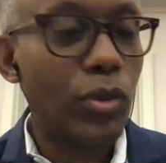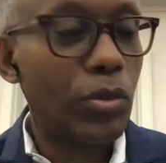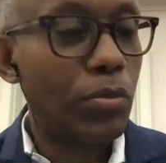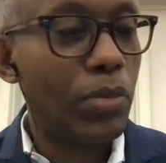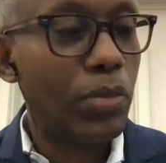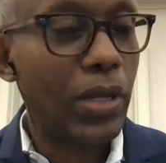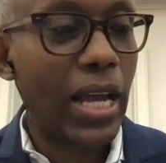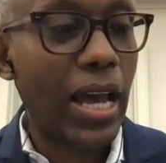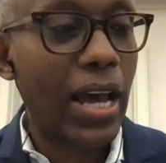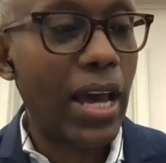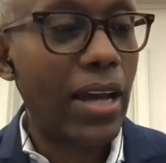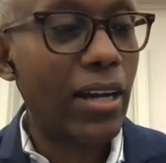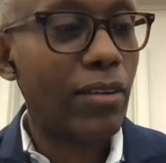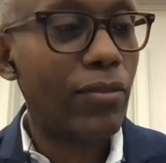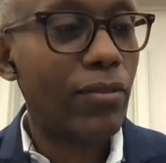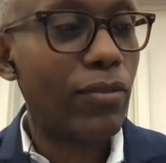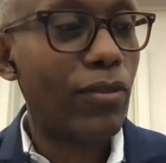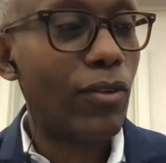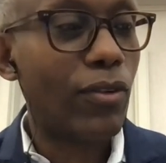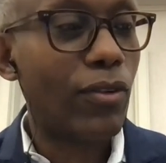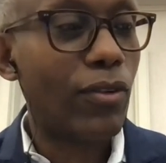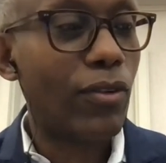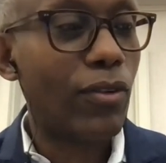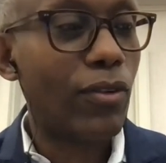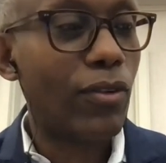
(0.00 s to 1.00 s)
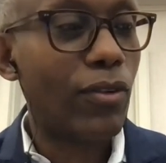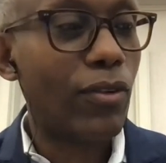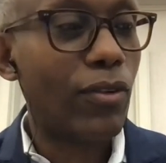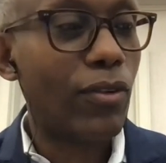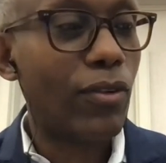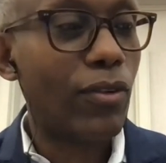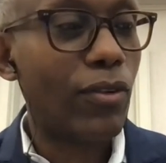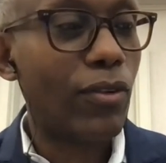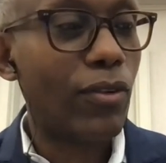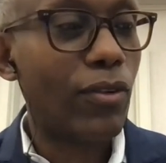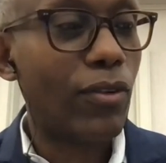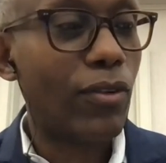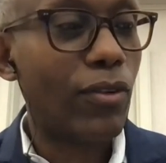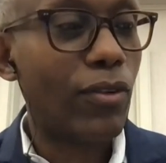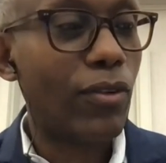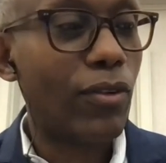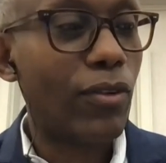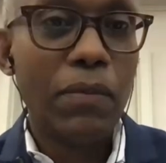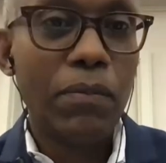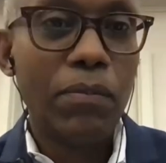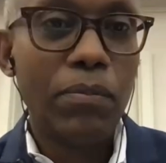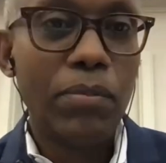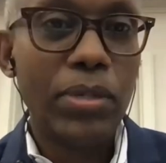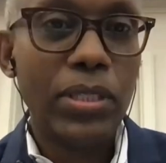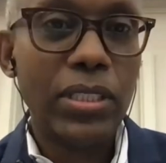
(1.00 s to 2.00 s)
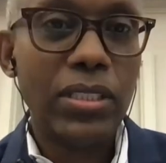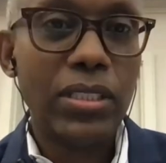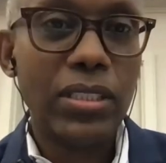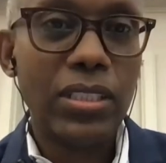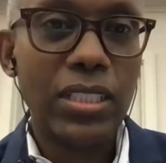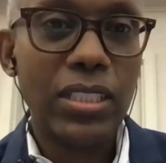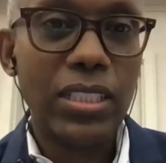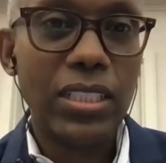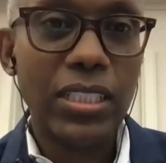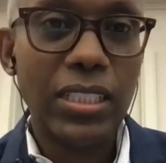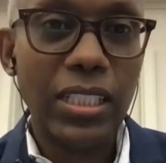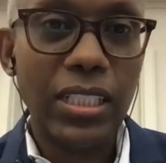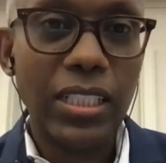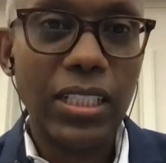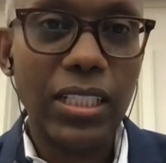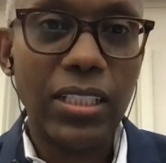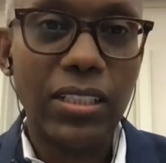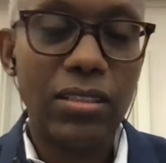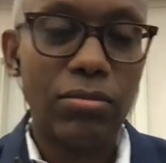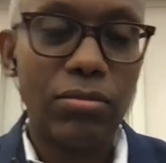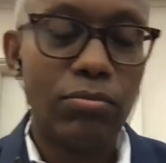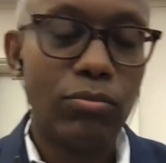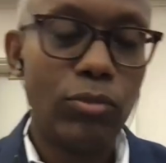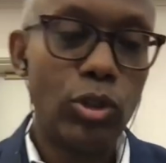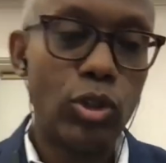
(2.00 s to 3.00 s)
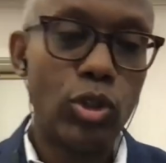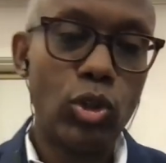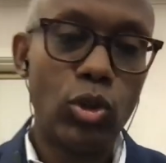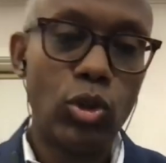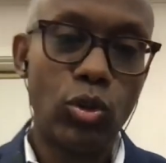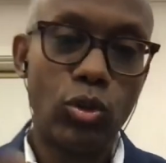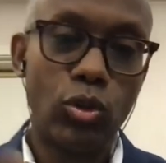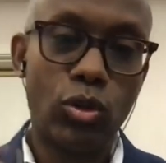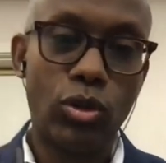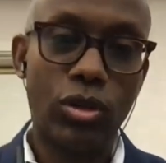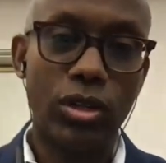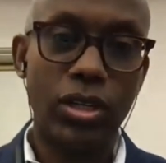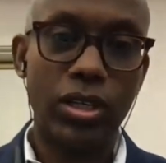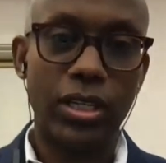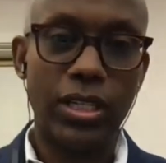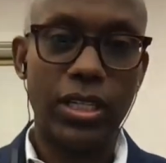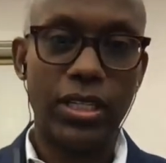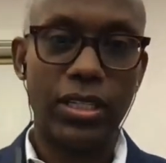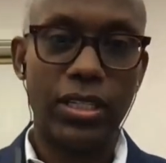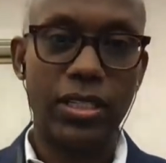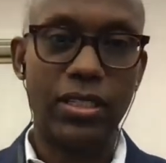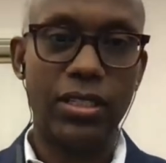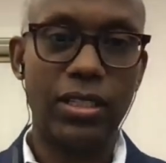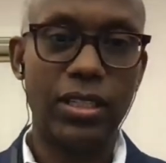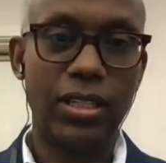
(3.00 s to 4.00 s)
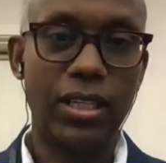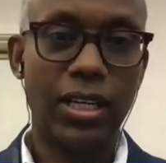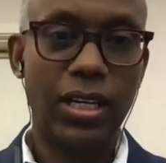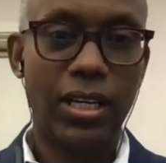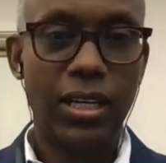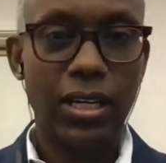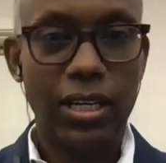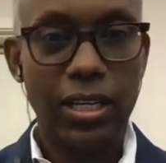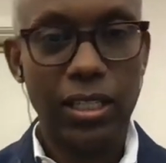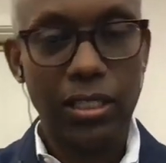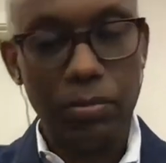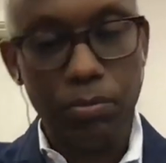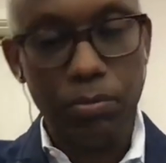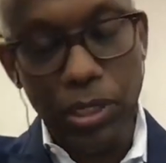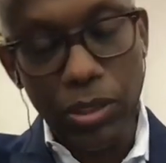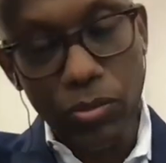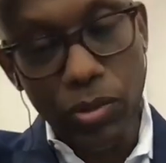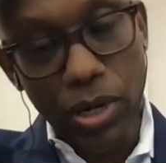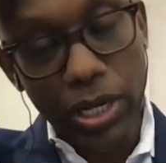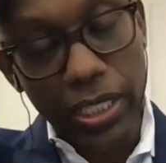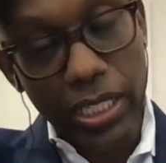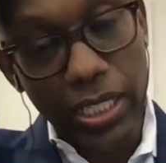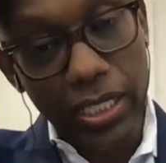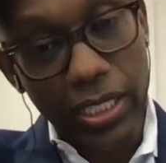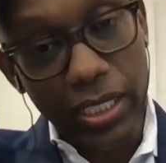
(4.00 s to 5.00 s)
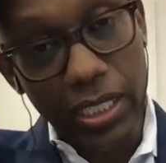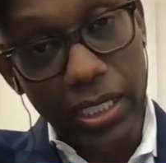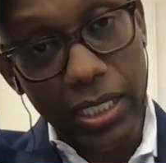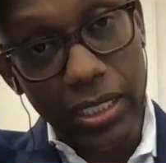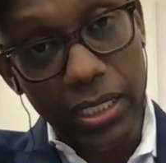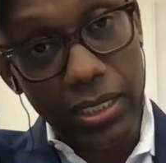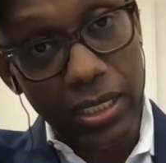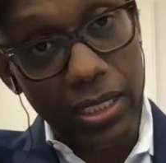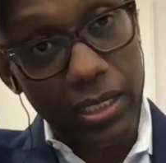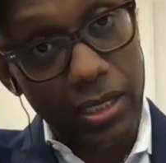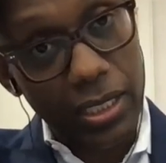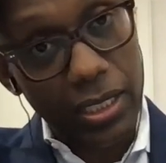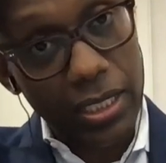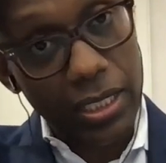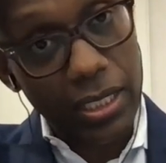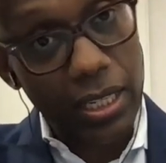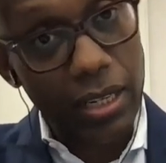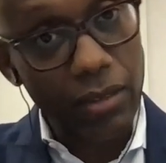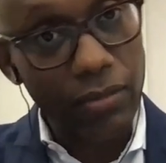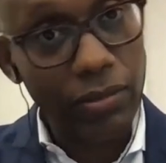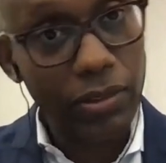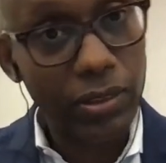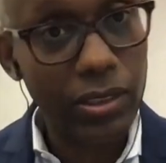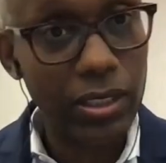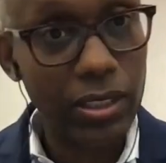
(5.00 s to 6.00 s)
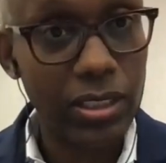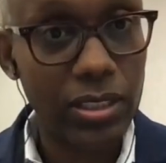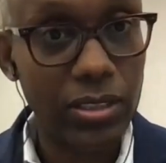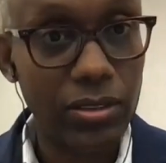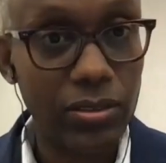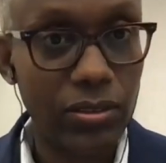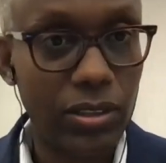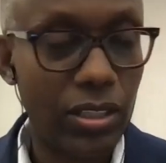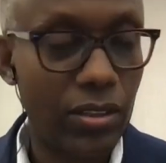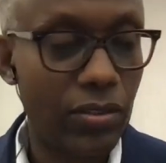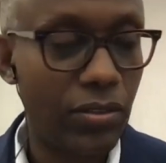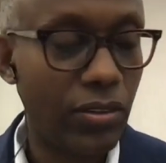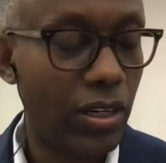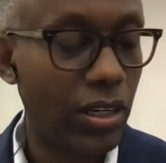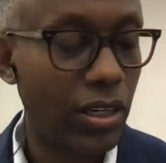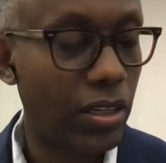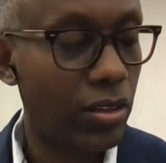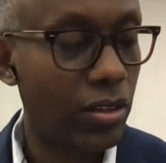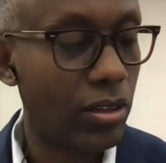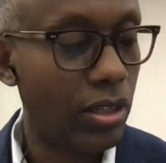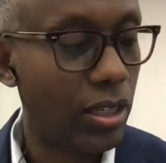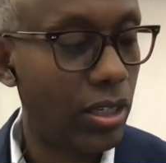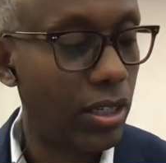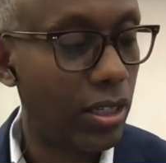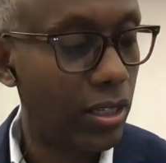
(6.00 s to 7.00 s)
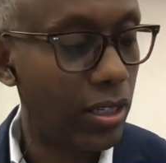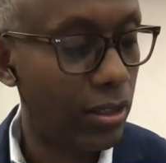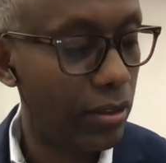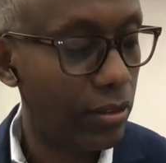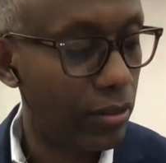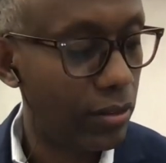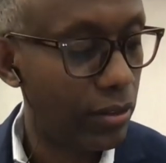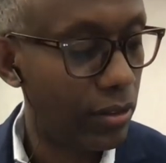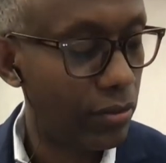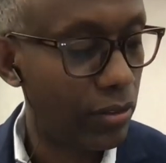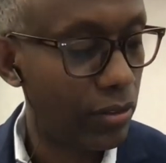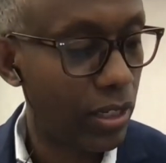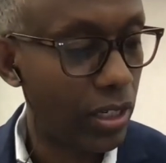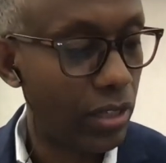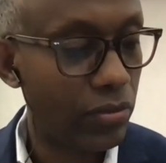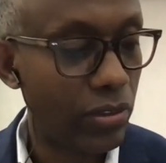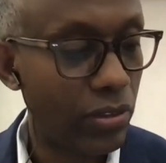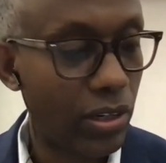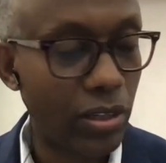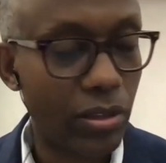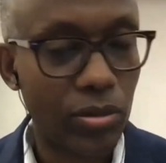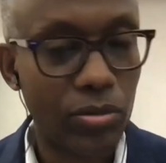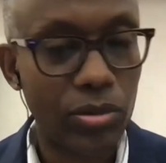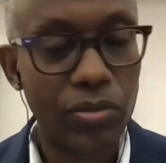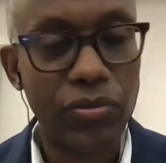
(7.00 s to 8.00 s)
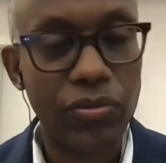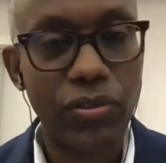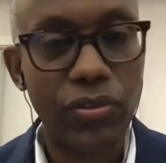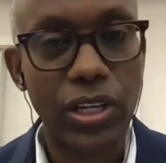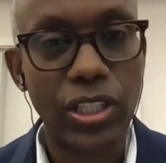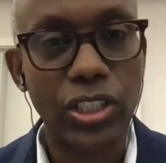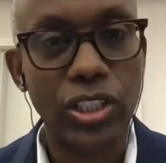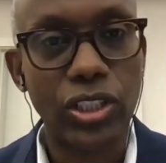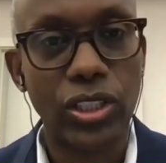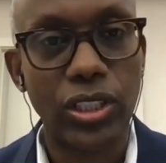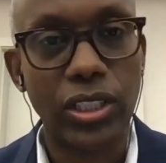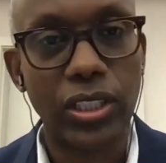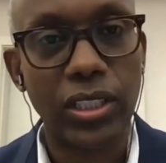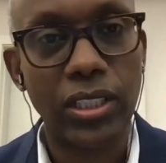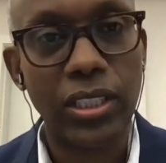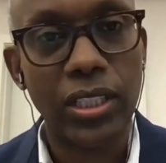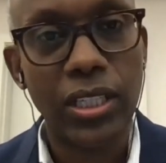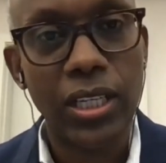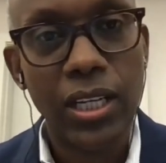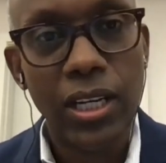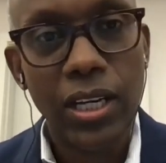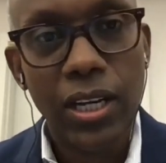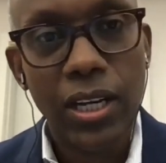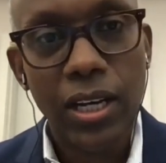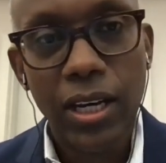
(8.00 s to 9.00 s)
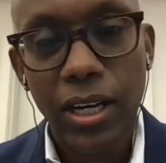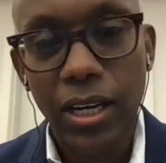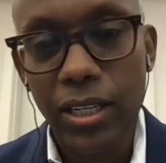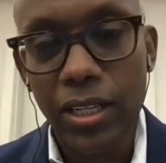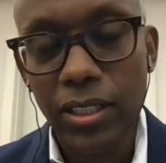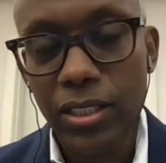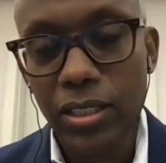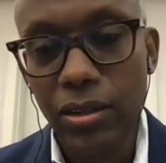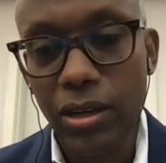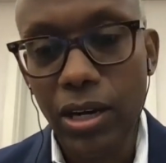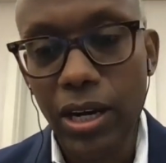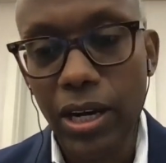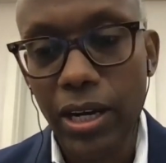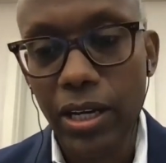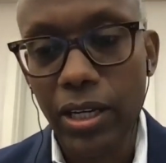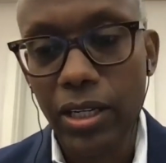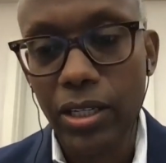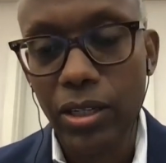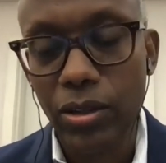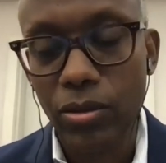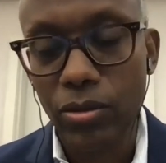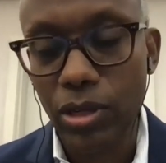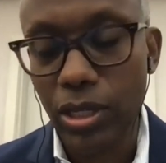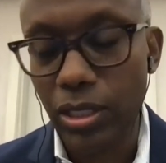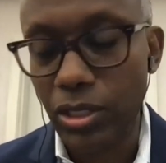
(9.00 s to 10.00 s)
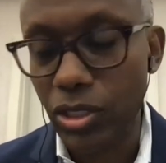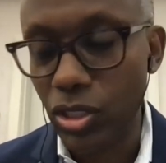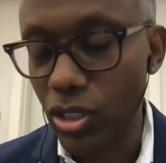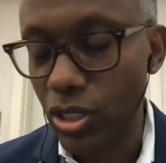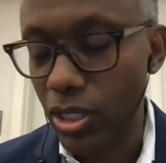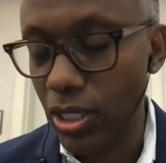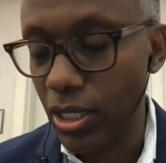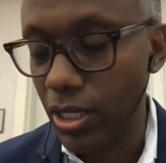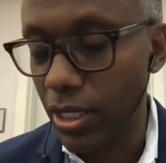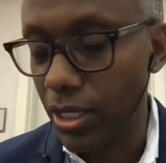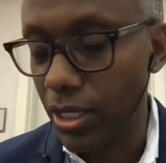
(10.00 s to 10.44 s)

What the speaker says: We've been at it for a long time, but to see it mature and it being recognized at this level is a very, very, very refreshing. So I echo Rhett's